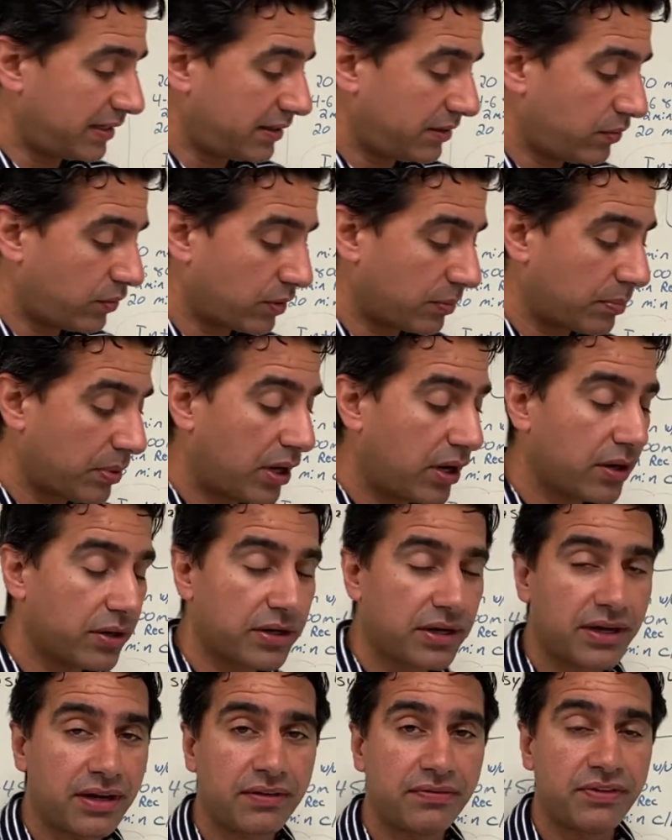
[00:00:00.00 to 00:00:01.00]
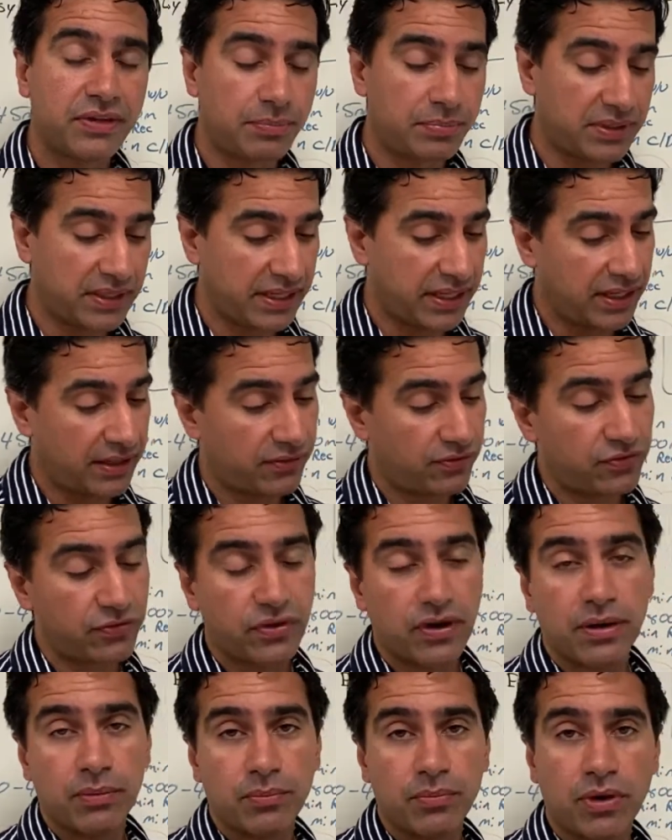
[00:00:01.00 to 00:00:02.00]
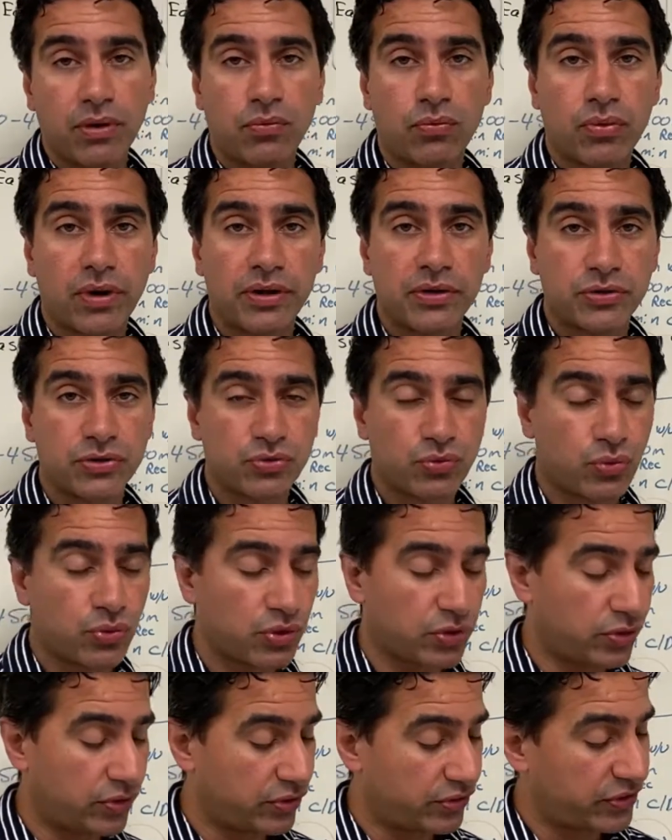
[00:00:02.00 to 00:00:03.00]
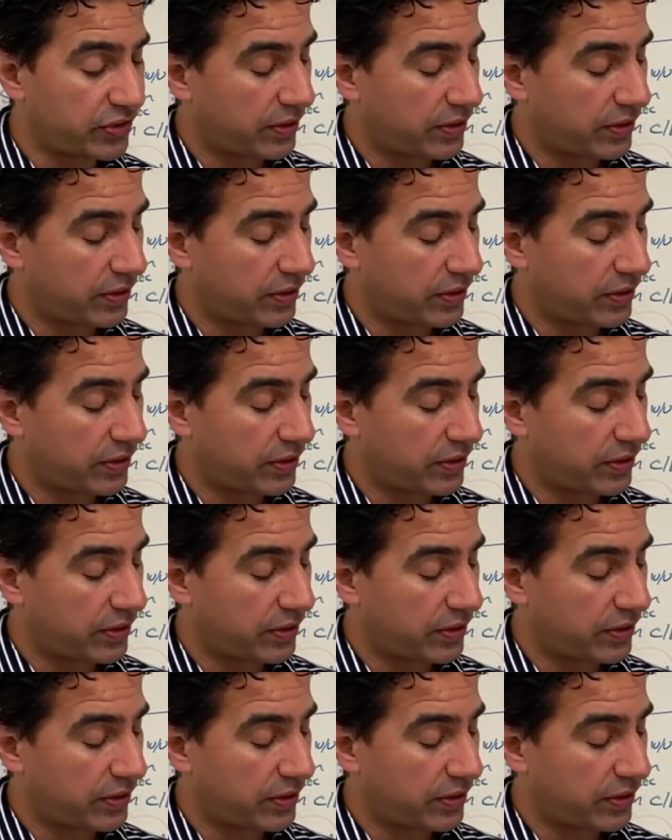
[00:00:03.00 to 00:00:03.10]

or part of the plan from Runner's World,